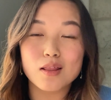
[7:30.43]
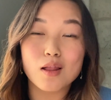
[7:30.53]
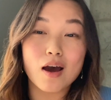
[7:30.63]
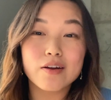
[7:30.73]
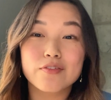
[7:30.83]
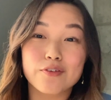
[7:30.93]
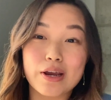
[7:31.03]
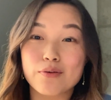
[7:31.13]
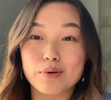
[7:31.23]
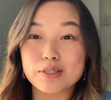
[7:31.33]
a lot of
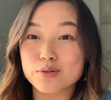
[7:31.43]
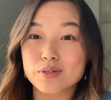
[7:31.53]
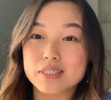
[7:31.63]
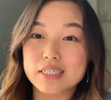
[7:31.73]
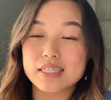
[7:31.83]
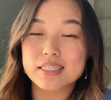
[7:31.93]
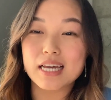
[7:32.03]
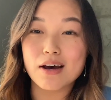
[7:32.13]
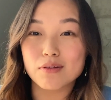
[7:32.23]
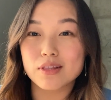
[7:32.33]
great resources
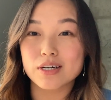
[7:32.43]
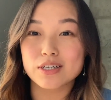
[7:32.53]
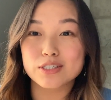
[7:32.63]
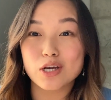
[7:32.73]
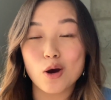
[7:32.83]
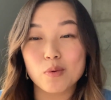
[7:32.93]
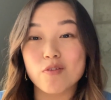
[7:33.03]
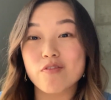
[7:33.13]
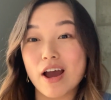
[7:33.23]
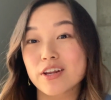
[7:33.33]
out there to help you
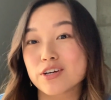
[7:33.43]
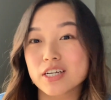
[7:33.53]
find your